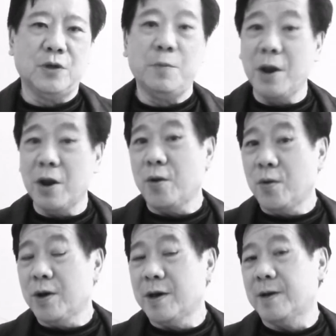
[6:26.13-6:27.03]
You may not
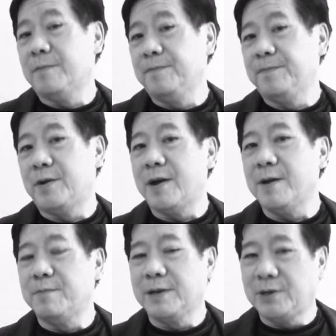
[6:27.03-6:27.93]
know her,
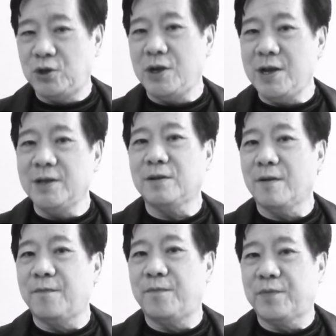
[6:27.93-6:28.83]
right? But she is
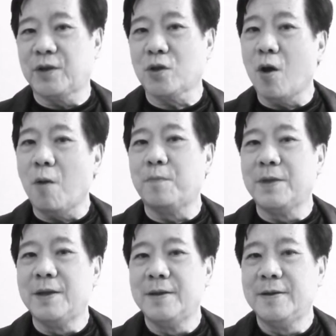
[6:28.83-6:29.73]
the top